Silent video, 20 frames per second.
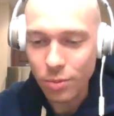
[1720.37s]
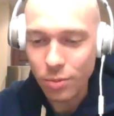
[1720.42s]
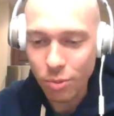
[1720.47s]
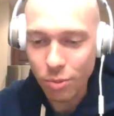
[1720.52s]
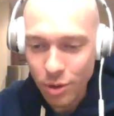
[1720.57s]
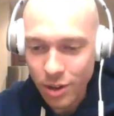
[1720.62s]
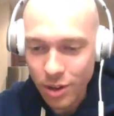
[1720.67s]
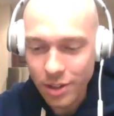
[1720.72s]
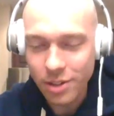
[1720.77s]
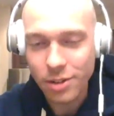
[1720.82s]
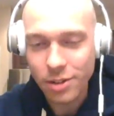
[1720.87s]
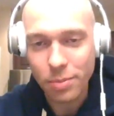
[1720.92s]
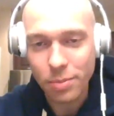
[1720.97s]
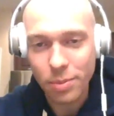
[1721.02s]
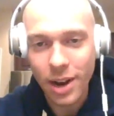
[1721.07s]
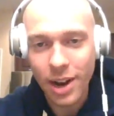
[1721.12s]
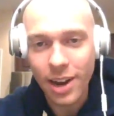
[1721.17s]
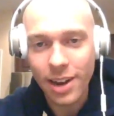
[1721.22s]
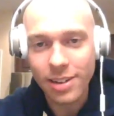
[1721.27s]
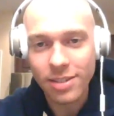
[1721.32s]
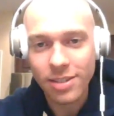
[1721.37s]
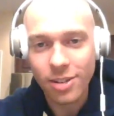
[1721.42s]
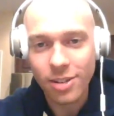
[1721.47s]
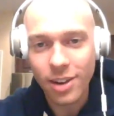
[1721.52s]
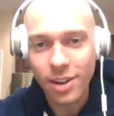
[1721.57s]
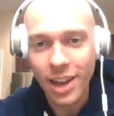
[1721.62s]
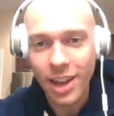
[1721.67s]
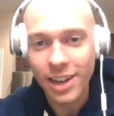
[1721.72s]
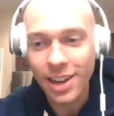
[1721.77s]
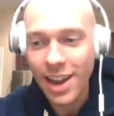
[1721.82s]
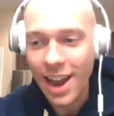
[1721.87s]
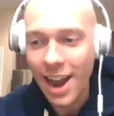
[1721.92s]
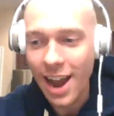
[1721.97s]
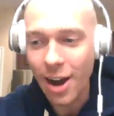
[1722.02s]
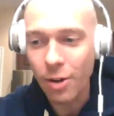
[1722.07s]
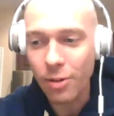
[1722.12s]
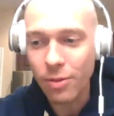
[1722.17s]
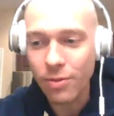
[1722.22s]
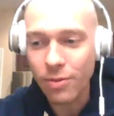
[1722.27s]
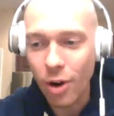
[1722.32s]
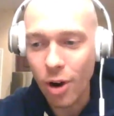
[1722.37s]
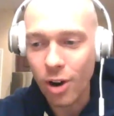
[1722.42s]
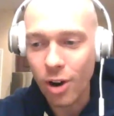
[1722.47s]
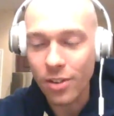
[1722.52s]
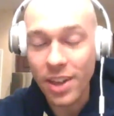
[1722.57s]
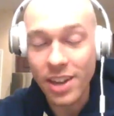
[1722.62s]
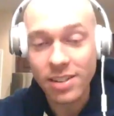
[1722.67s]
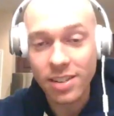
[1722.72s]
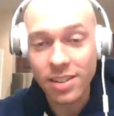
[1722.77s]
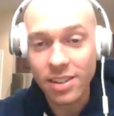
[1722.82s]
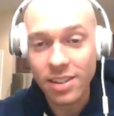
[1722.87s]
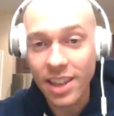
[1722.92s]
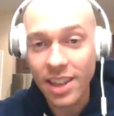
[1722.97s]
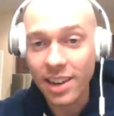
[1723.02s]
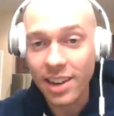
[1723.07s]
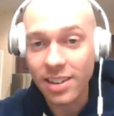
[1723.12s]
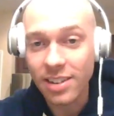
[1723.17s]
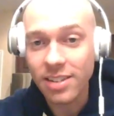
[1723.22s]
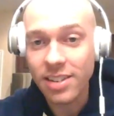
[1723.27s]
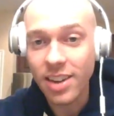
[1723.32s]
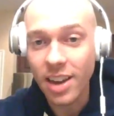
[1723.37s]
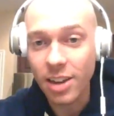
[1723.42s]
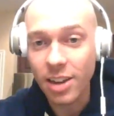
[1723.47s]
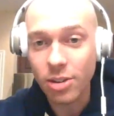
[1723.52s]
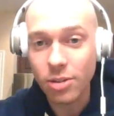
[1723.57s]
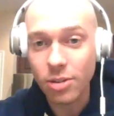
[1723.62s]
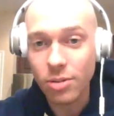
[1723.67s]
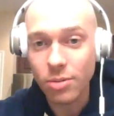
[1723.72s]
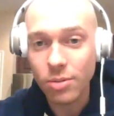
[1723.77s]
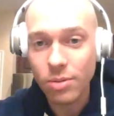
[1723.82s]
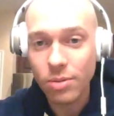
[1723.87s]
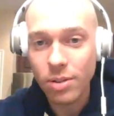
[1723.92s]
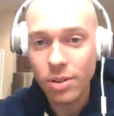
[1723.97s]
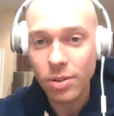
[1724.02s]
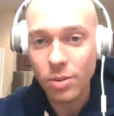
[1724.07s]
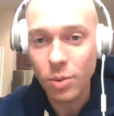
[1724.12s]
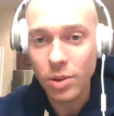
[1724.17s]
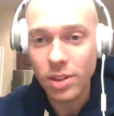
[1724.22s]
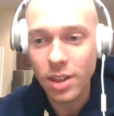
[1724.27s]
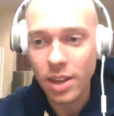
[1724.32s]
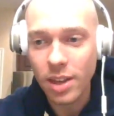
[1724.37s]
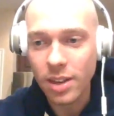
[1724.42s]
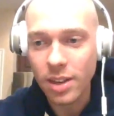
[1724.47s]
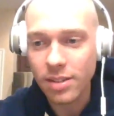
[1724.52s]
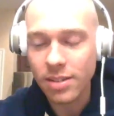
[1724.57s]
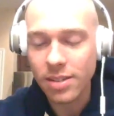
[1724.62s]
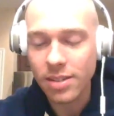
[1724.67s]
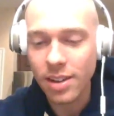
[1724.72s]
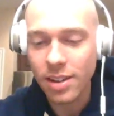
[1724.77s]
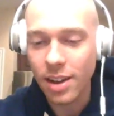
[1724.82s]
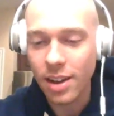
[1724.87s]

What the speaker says: really surprised on like how far that can take you with things.